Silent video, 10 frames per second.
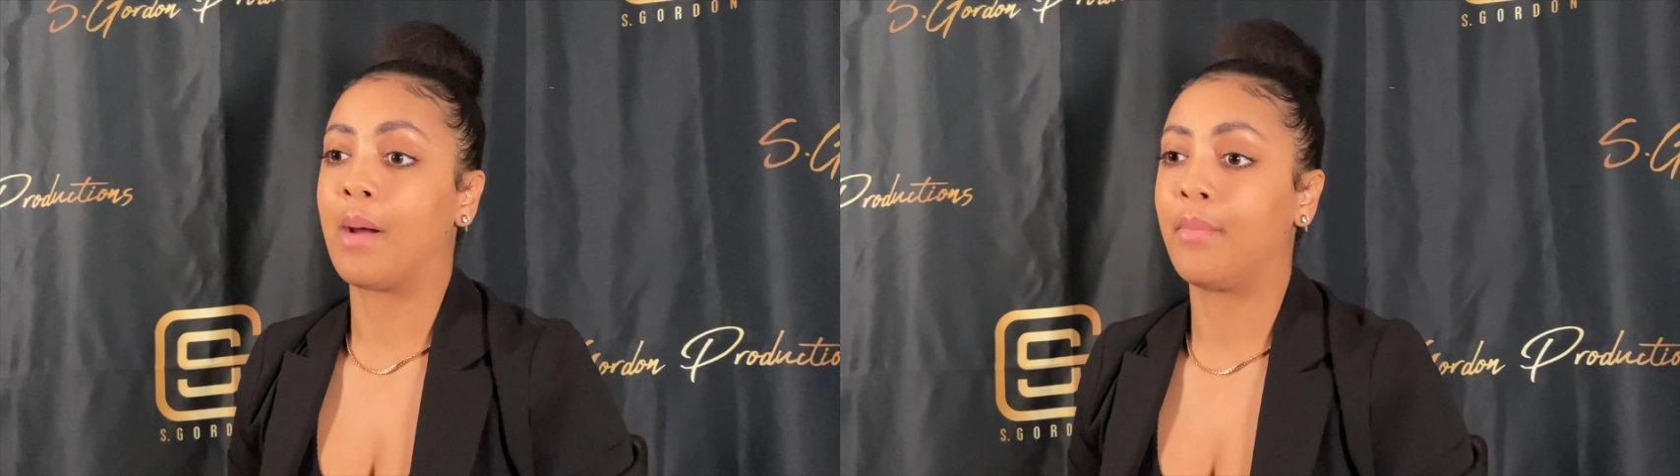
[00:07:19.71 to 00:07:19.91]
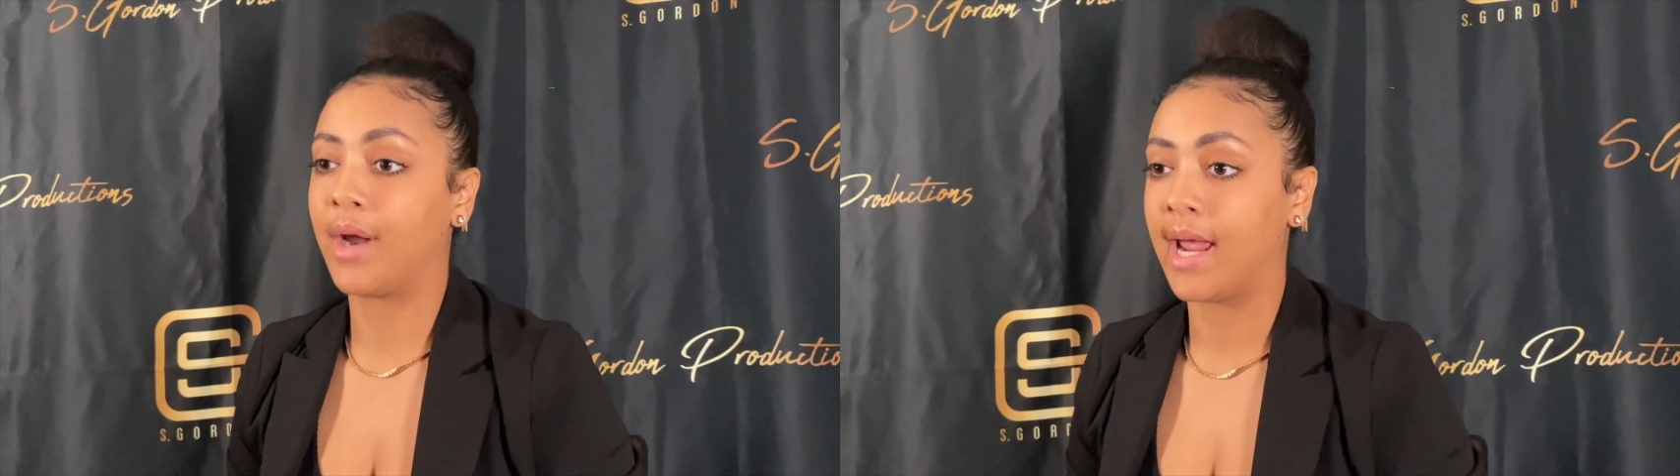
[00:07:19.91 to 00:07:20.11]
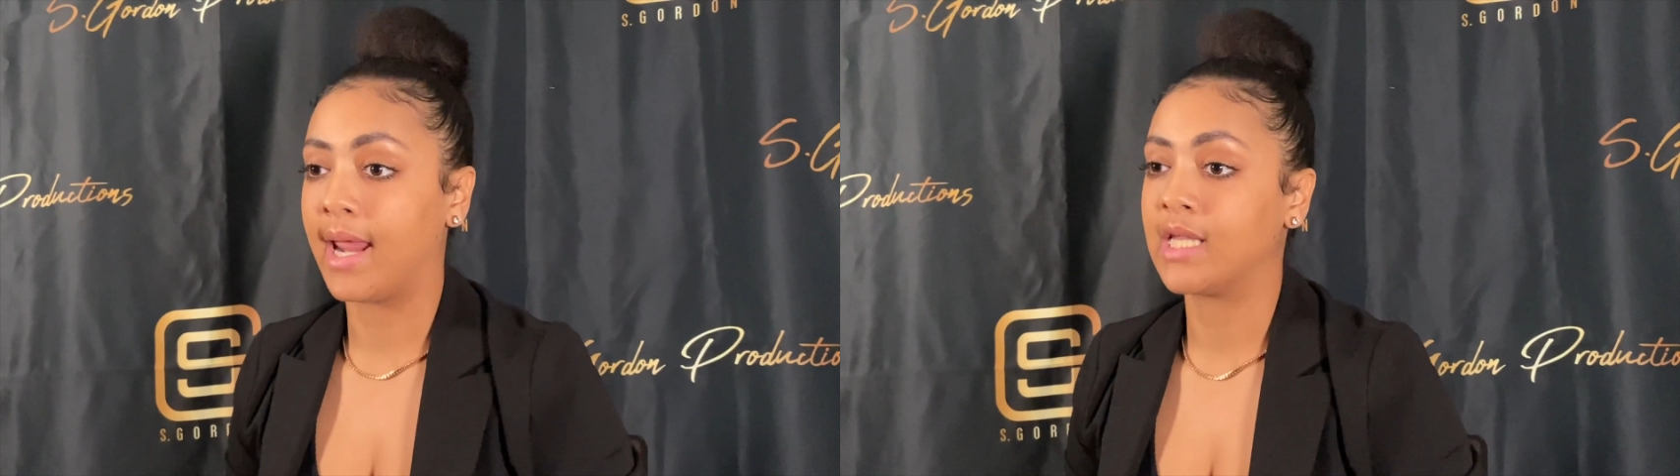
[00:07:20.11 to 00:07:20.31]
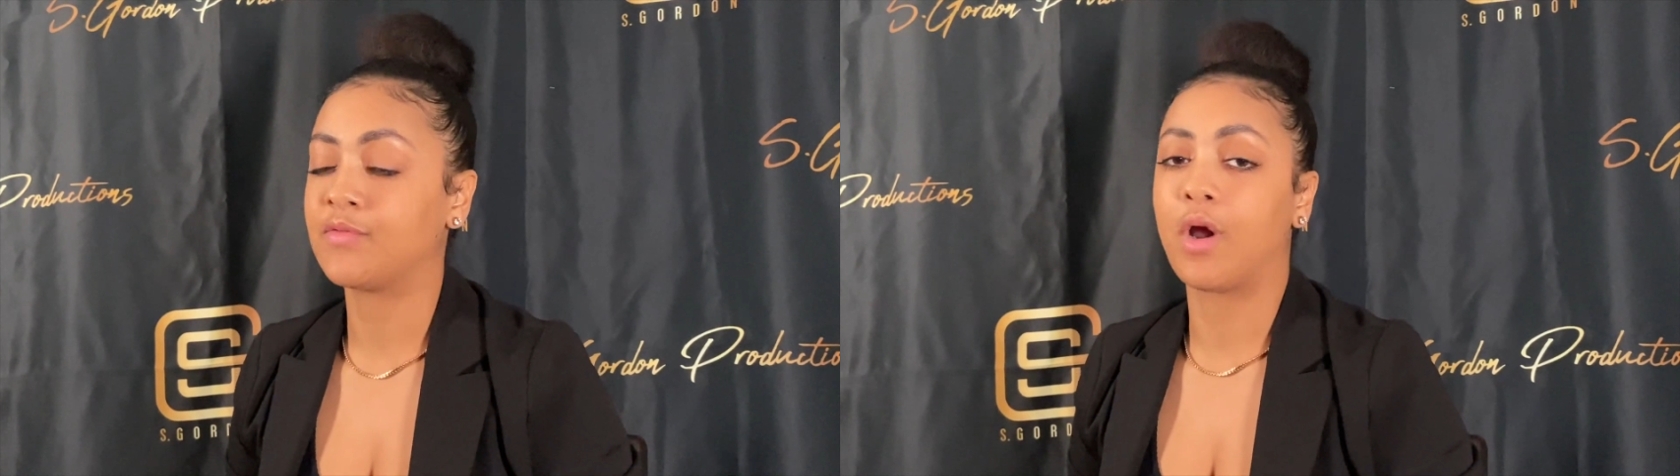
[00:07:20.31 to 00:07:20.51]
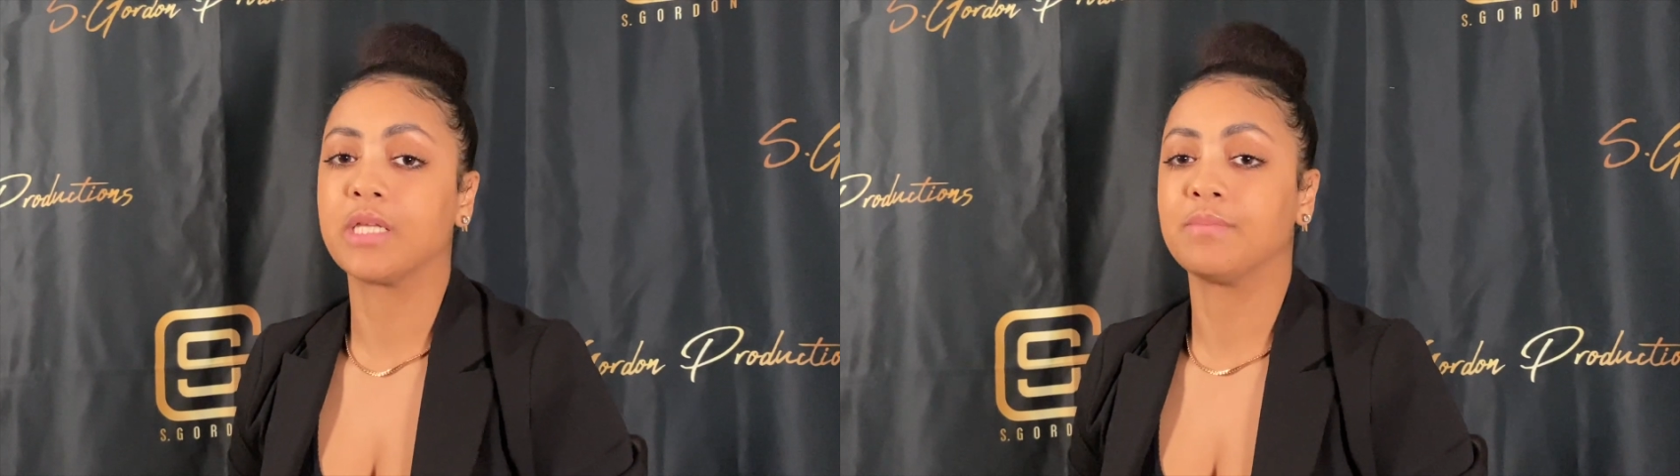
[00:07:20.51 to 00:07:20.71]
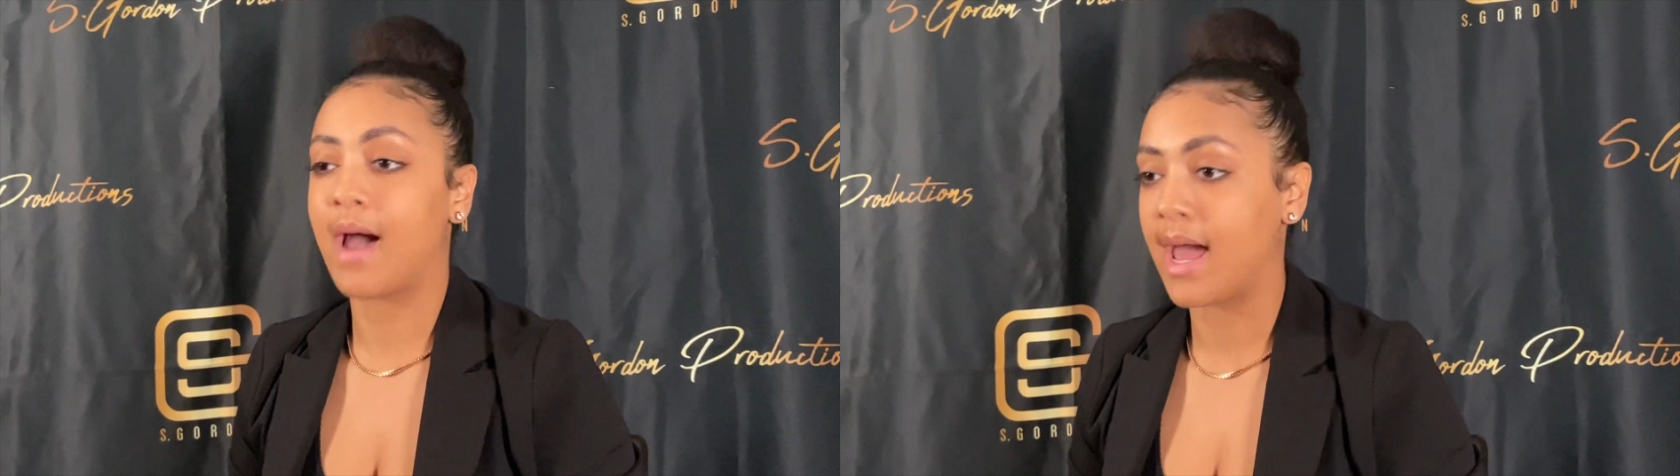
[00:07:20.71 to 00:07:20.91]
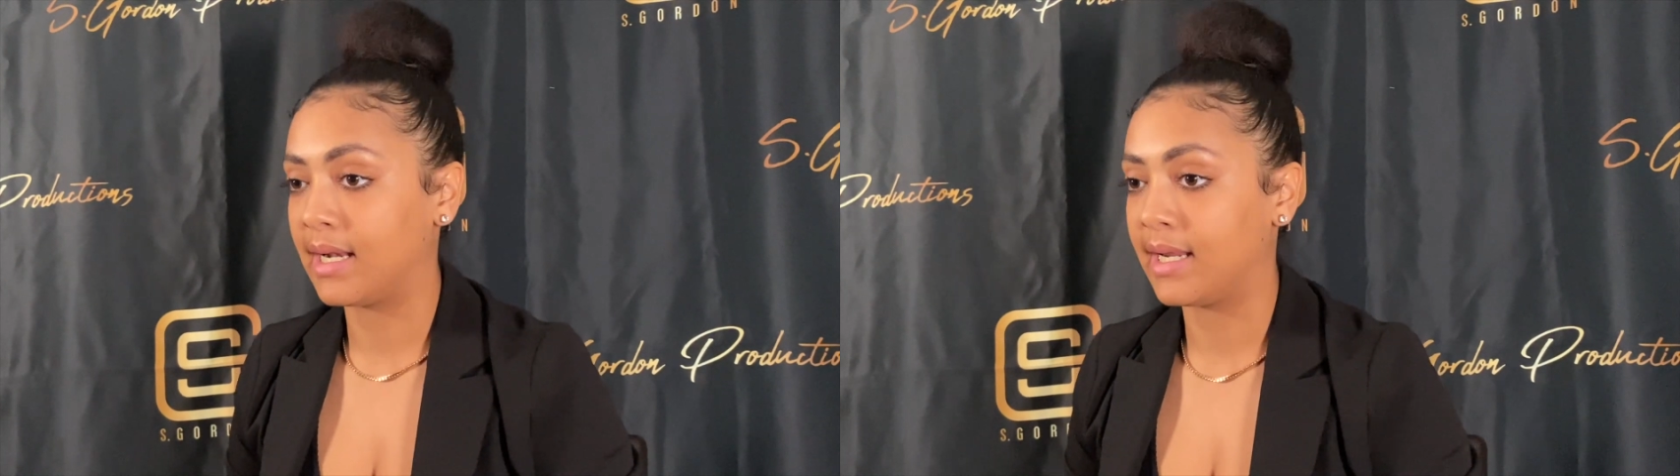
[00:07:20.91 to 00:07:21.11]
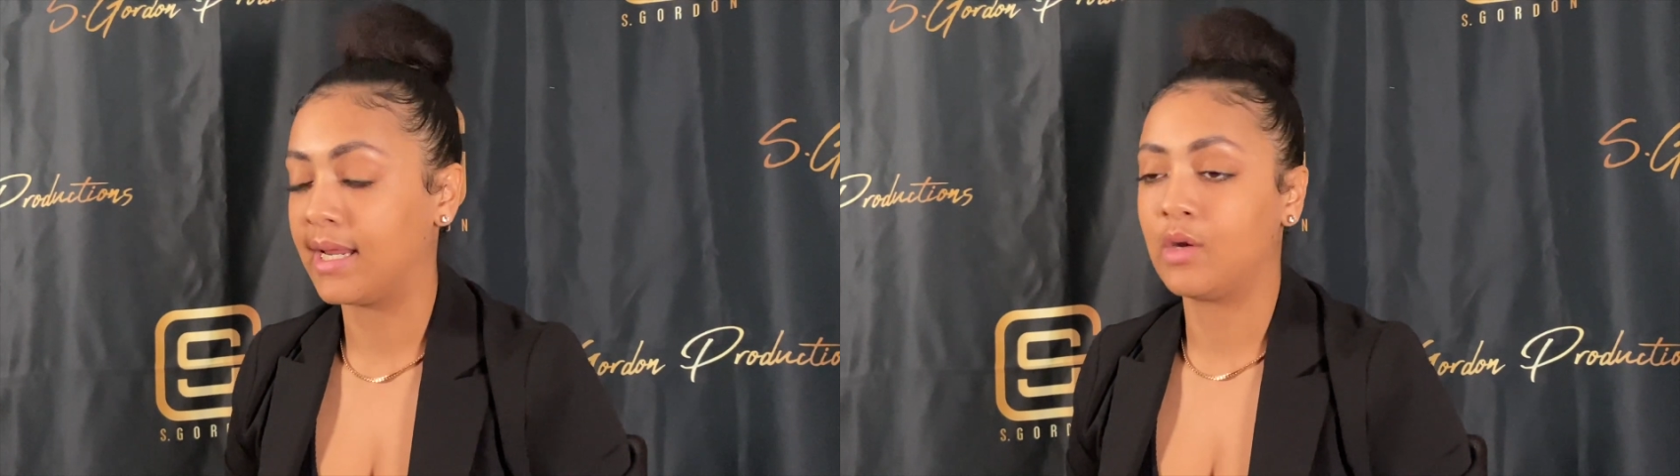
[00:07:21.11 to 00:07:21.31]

brand as far as modeling,